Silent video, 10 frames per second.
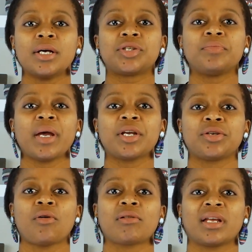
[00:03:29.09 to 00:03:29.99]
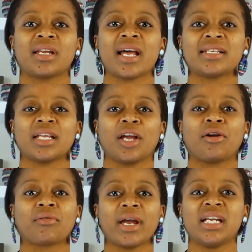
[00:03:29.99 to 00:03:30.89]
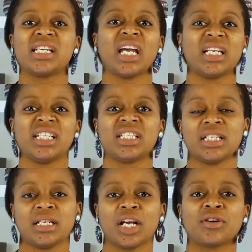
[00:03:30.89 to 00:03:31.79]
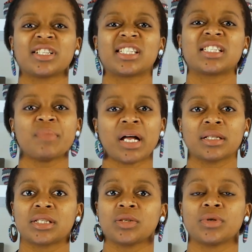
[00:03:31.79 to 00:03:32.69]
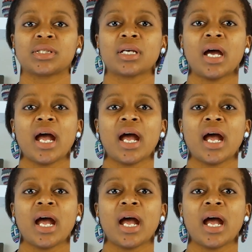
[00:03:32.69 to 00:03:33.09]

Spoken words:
To make sure that it has a great energy, a good smell to it.